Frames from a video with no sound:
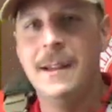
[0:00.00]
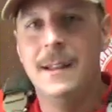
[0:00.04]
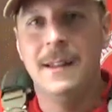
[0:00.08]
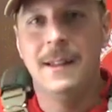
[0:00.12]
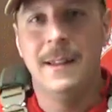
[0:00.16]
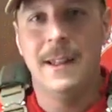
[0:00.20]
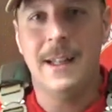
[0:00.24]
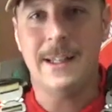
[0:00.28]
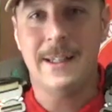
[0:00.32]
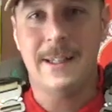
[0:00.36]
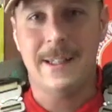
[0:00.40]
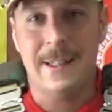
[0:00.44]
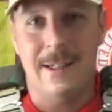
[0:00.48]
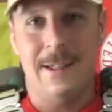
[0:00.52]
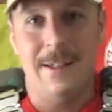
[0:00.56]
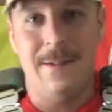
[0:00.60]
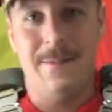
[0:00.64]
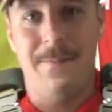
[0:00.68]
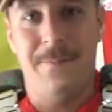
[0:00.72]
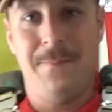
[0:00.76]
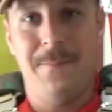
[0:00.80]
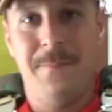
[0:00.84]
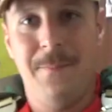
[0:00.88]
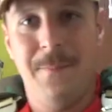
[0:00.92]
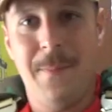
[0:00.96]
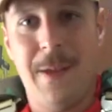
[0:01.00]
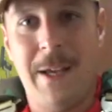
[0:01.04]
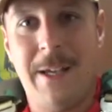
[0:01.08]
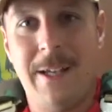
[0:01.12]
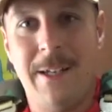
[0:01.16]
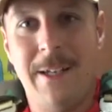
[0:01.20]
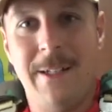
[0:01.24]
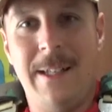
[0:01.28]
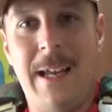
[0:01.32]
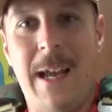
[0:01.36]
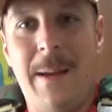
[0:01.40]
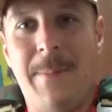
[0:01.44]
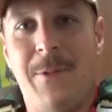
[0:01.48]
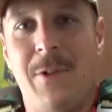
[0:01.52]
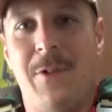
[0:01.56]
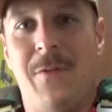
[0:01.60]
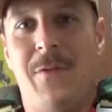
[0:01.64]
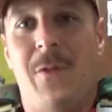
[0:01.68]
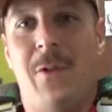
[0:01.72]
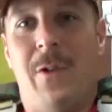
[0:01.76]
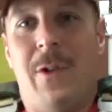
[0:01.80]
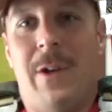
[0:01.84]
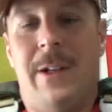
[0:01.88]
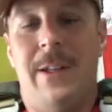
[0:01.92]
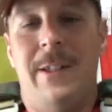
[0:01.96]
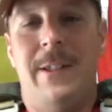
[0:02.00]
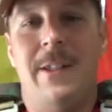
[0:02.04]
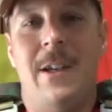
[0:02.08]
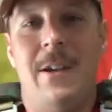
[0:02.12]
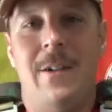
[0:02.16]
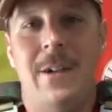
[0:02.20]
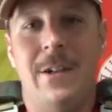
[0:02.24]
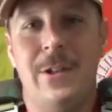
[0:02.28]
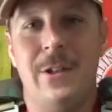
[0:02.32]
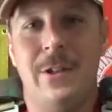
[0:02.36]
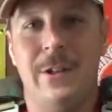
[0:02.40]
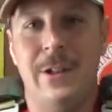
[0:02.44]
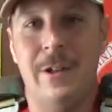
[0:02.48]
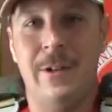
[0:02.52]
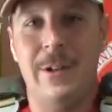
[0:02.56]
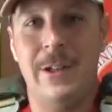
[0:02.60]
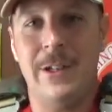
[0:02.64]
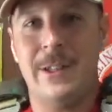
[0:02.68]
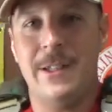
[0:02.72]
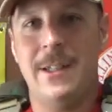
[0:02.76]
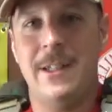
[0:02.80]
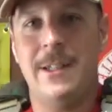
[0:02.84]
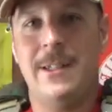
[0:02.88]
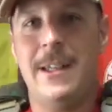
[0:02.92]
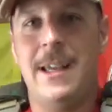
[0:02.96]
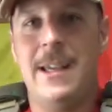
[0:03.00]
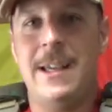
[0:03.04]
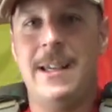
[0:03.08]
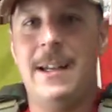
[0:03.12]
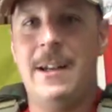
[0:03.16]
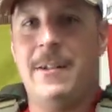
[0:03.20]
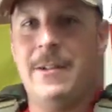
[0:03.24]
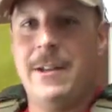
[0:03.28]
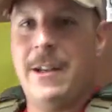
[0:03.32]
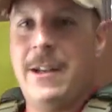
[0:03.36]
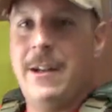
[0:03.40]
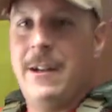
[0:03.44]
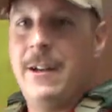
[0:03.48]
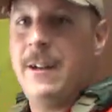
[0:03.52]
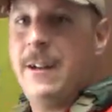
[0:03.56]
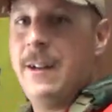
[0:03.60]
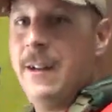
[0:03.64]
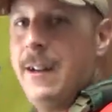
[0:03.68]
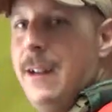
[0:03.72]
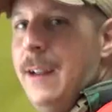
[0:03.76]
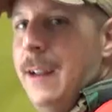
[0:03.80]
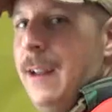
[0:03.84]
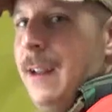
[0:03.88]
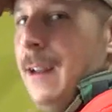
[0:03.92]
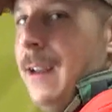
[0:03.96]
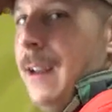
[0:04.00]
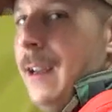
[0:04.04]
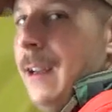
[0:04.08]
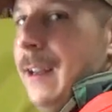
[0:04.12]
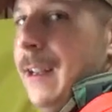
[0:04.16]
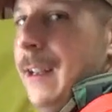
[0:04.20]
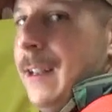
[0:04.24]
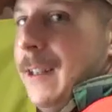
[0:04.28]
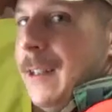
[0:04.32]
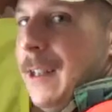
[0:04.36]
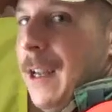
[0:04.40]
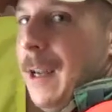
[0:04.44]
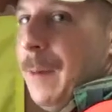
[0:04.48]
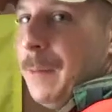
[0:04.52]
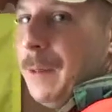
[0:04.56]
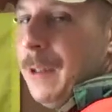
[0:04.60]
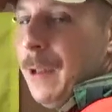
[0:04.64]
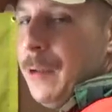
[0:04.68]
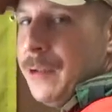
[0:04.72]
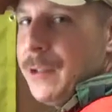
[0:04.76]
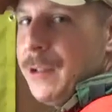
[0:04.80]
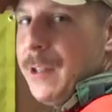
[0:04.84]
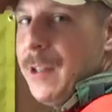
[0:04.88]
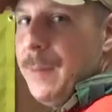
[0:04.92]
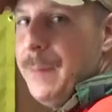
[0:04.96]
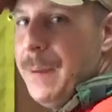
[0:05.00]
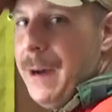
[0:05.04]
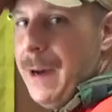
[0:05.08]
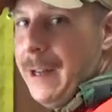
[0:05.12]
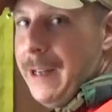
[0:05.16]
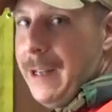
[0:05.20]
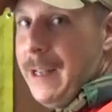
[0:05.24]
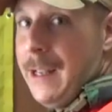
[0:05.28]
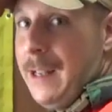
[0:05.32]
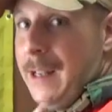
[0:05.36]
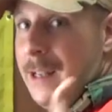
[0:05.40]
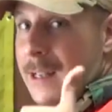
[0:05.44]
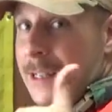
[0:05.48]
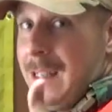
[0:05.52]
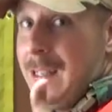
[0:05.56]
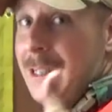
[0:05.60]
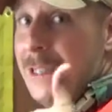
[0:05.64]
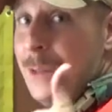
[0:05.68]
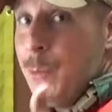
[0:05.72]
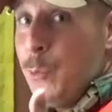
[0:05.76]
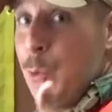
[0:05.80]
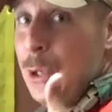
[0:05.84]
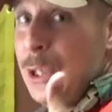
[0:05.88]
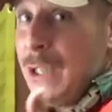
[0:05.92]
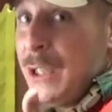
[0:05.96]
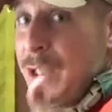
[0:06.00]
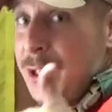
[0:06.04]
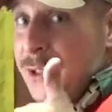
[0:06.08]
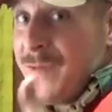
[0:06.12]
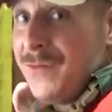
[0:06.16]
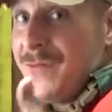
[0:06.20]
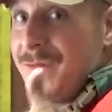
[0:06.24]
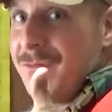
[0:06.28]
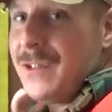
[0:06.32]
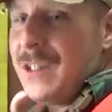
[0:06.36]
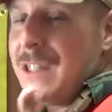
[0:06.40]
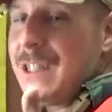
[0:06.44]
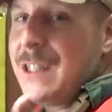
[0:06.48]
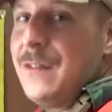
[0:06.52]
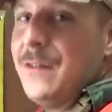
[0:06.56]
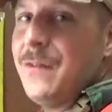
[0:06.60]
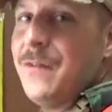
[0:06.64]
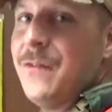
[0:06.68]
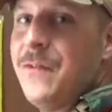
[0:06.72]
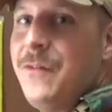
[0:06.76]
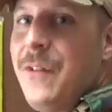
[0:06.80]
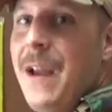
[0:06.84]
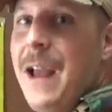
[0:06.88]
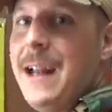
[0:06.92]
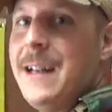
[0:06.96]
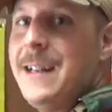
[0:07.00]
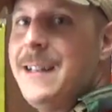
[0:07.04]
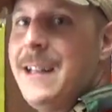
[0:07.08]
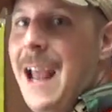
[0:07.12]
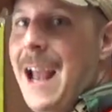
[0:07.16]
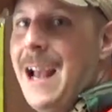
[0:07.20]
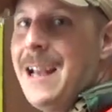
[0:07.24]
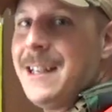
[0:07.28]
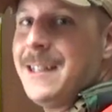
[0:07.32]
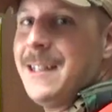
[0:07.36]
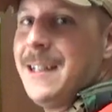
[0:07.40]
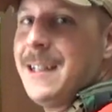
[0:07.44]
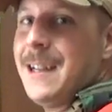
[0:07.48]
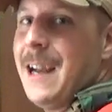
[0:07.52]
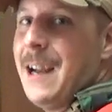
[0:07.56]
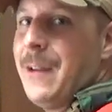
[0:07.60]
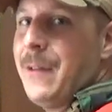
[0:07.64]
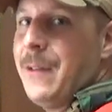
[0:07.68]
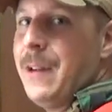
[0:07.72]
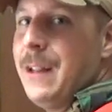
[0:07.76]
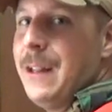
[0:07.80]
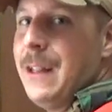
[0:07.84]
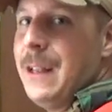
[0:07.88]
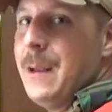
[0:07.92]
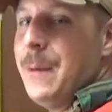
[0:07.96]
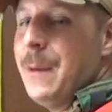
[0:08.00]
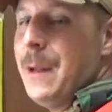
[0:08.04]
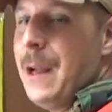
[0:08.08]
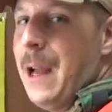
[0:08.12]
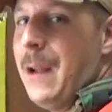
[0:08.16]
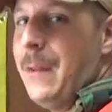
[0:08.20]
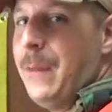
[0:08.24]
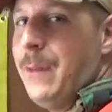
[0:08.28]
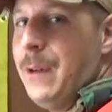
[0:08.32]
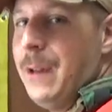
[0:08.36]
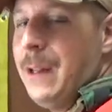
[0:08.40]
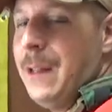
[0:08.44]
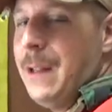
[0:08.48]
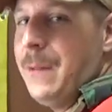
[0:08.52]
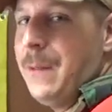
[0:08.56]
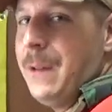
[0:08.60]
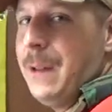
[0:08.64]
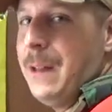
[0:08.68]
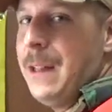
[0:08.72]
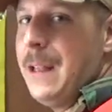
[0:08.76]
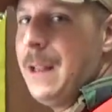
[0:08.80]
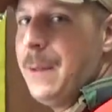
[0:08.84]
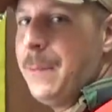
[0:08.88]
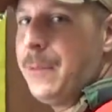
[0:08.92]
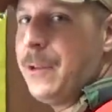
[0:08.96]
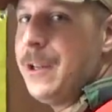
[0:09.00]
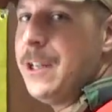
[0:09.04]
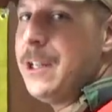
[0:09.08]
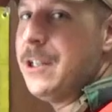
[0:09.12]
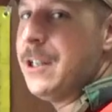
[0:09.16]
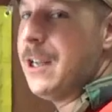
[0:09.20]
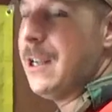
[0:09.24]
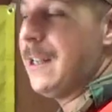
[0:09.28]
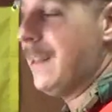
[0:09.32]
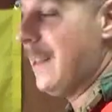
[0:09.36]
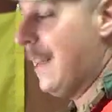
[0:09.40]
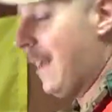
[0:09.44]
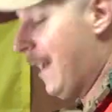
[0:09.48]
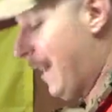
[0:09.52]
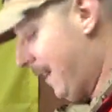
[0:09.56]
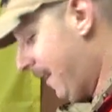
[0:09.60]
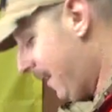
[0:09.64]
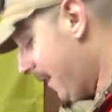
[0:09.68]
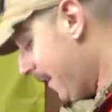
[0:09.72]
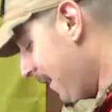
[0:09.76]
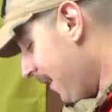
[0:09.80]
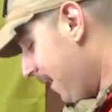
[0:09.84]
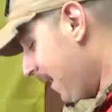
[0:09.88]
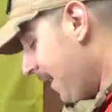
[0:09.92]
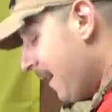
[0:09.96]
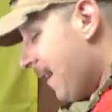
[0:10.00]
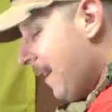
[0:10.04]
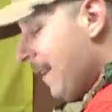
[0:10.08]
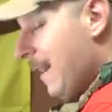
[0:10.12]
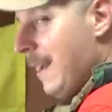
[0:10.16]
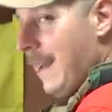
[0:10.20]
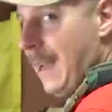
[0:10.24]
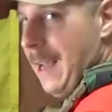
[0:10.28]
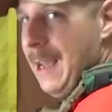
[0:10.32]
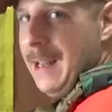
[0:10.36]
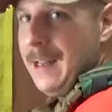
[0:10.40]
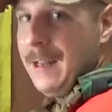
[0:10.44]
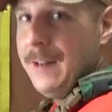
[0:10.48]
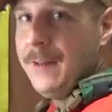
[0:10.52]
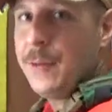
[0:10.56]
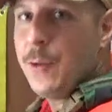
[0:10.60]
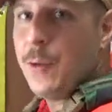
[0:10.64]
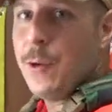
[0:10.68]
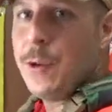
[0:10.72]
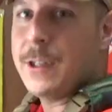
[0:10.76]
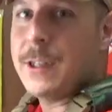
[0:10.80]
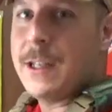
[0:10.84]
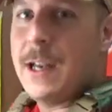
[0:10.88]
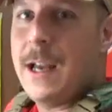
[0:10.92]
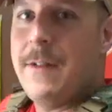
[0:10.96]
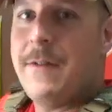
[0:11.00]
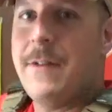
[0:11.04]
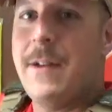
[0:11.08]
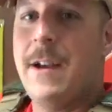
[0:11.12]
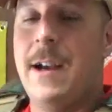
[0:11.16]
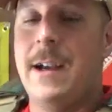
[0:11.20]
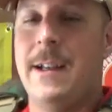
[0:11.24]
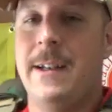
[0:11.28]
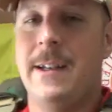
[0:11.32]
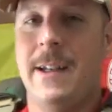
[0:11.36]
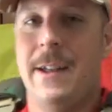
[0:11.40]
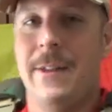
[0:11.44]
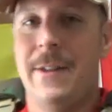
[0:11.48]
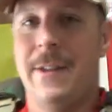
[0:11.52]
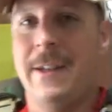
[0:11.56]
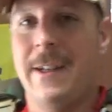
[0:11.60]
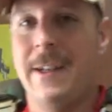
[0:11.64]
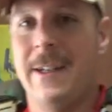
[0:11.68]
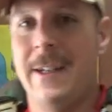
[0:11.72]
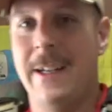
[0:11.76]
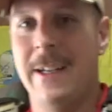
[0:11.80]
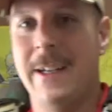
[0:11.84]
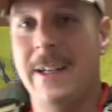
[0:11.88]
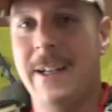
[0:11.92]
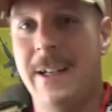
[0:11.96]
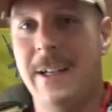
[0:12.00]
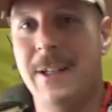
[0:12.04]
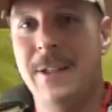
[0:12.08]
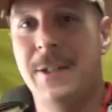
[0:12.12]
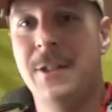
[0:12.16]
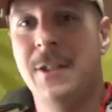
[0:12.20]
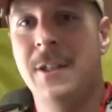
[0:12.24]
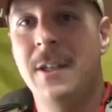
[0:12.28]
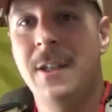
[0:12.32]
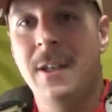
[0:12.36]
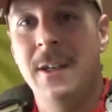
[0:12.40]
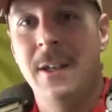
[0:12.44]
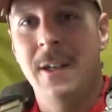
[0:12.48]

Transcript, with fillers: Let's make an adapter for it. So as you'll notice, it's hanging out here. It is up close to the body, which is freaking fantastic. I really appreciate that. And of course, I've got nothing in it, because